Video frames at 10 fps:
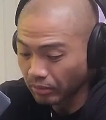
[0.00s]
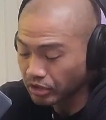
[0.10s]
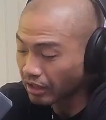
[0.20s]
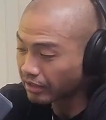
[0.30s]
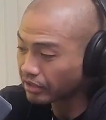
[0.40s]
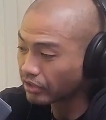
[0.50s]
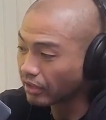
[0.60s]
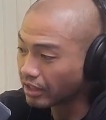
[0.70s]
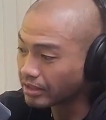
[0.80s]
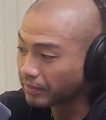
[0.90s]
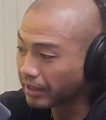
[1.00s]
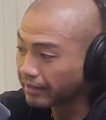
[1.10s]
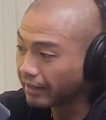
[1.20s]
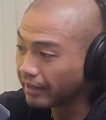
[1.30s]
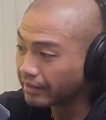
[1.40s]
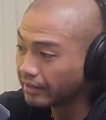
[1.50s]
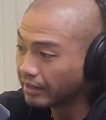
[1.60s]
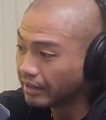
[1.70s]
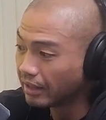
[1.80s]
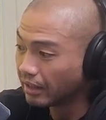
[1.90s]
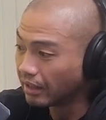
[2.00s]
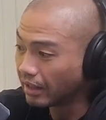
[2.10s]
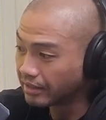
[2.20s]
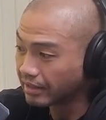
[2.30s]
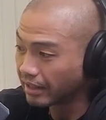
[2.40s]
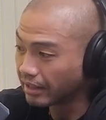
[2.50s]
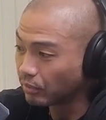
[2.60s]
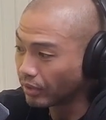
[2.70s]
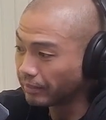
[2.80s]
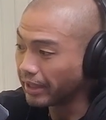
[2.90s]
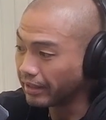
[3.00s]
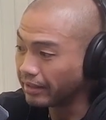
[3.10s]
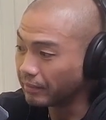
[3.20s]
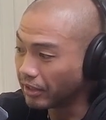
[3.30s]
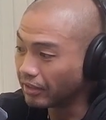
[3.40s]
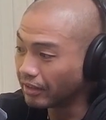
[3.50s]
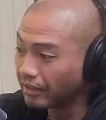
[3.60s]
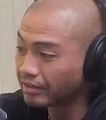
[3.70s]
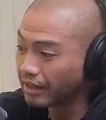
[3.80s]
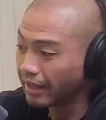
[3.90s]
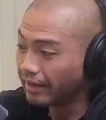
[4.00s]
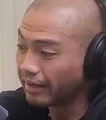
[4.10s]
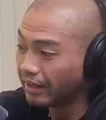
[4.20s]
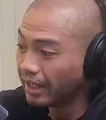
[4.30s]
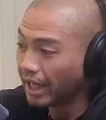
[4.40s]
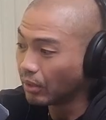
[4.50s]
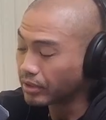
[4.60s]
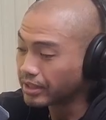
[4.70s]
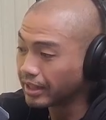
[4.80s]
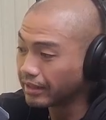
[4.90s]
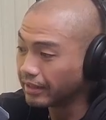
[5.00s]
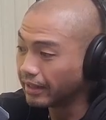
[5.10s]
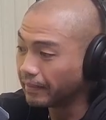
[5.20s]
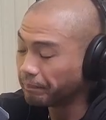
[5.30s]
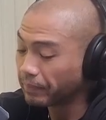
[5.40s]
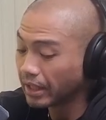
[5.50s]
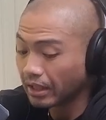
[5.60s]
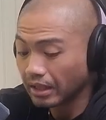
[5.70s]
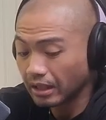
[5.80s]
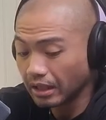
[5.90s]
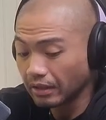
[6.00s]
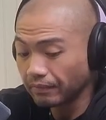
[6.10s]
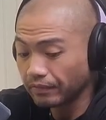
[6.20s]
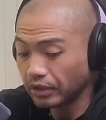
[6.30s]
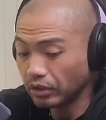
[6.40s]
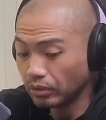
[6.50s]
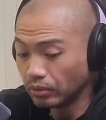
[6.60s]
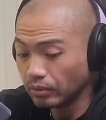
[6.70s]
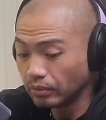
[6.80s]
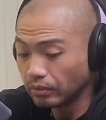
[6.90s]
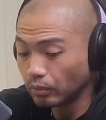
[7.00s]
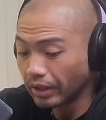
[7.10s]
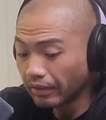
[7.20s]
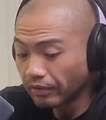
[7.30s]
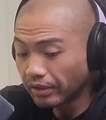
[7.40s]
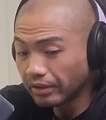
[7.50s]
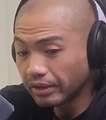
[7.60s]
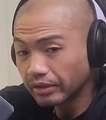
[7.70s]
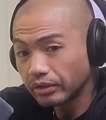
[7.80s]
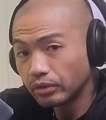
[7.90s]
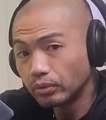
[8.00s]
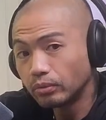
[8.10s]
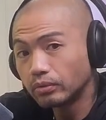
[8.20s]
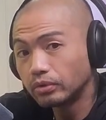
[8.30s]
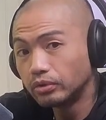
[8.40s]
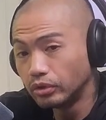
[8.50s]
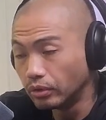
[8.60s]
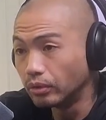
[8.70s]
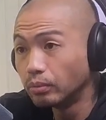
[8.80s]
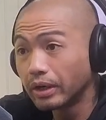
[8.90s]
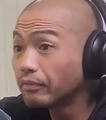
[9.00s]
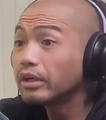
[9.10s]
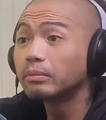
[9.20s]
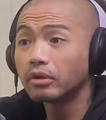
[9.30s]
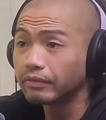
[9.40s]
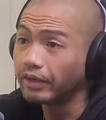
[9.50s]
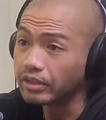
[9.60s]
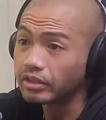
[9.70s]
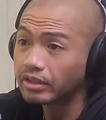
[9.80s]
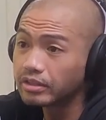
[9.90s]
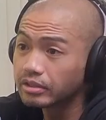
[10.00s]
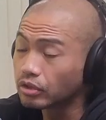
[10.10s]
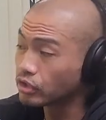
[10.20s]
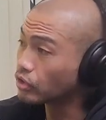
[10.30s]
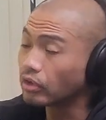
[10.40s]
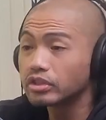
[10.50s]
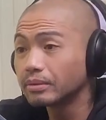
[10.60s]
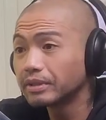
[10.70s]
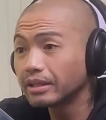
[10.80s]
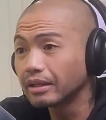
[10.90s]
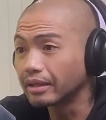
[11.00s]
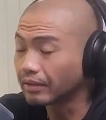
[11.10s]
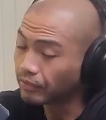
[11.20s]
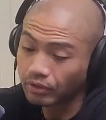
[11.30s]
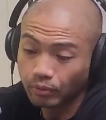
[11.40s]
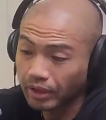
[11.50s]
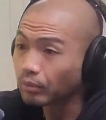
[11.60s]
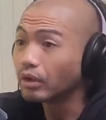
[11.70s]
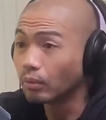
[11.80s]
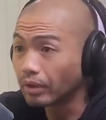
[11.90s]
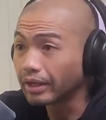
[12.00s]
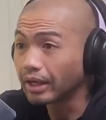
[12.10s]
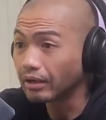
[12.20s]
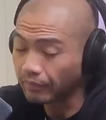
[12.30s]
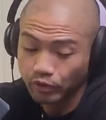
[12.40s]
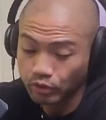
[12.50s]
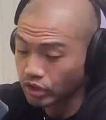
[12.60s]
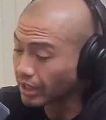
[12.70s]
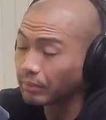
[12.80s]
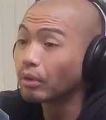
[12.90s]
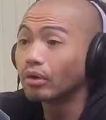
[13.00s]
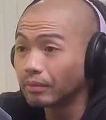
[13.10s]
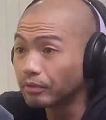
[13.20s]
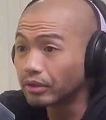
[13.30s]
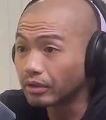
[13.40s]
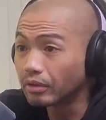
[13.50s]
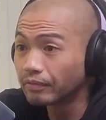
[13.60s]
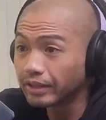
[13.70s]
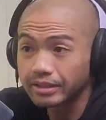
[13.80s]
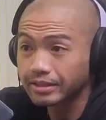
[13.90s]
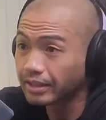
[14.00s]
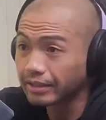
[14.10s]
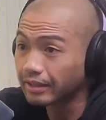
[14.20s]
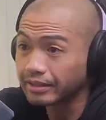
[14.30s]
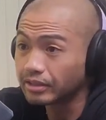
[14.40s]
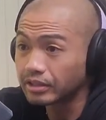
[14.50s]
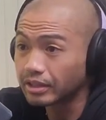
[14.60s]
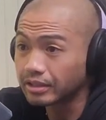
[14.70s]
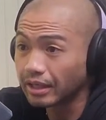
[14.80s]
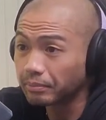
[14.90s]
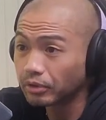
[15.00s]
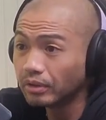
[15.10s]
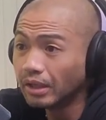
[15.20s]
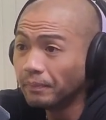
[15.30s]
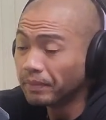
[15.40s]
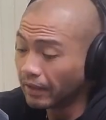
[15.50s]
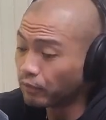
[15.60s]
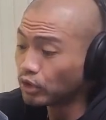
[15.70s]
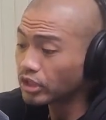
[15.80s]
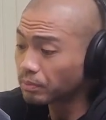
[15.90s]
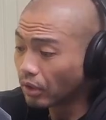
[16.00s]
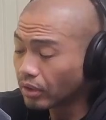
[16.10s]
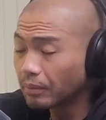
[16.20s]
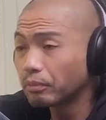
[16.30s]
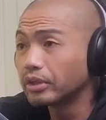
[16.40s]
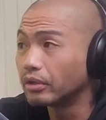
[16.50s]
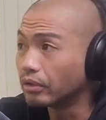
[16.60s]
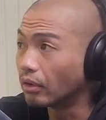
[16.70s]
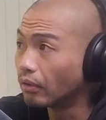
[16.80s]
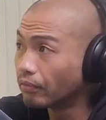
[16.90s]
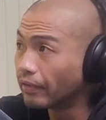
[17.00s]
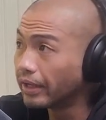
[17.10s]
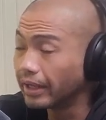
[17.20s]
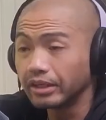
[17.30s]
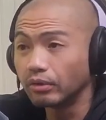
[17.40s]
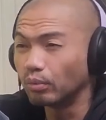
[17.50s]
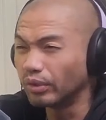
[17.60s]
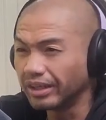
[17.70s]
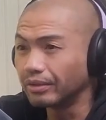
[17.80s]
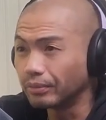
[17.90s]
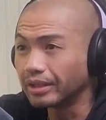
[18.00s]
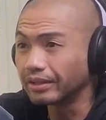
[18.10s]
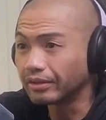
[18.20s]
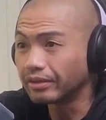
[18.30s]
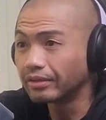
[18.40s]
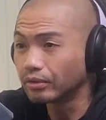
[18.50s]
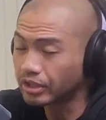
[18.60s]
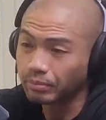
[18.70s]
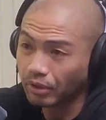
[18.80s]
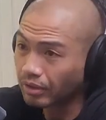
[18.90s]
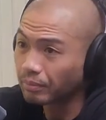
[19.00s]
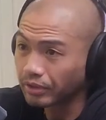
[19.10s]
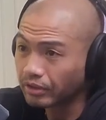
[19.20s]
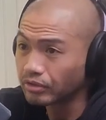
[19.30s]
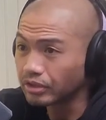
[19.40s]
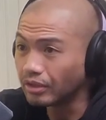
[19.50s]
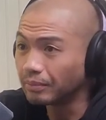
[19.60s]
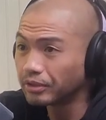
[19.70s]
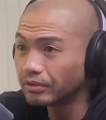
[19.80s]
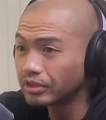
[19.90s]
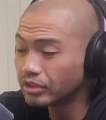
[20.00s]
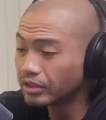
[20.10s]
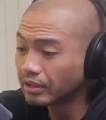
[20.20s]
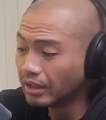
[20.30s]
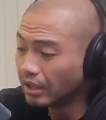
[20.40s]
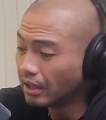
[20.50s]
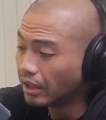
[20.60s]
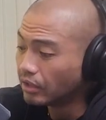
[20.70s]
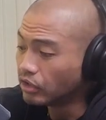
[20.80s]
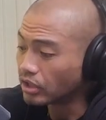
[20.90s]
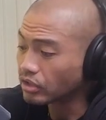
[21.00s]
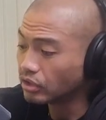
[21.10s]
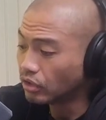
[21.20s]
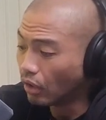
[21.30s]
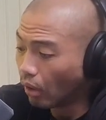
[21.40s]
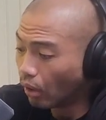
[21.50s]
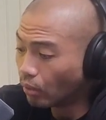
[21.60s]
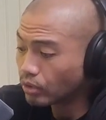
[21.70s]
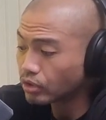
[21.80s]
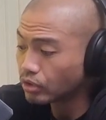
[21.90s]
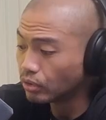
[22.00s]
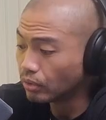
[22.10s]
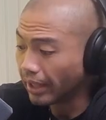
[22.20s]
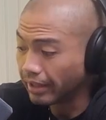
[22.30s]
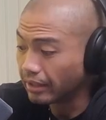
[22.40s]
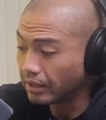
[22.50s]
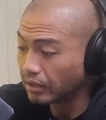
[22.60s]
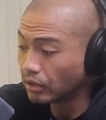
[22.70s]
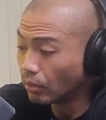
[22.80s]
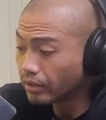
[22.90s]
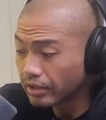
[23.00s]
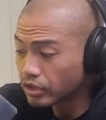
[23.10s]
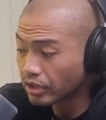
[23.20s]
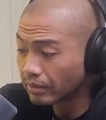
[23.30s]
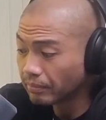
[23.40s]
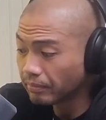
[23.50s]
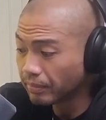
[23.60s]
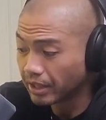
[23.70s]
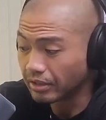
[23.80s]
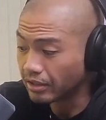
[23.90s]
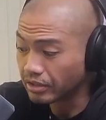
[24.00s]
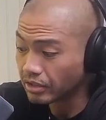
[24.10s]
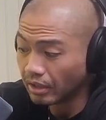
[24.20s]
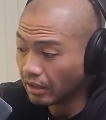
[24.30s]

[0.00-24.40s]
I was talking to Nas about that as like one of my ending monologues, and I was saying that if you, whatever you do, whatever your motivation is to start something, like if you want to go work out, if you just like broke up with your girlfriend, this is like the easiest example. If you just broke up with your girlfriend and you're really, really hurt, or she broke up with you, she dumped you and shit, just go to the gym because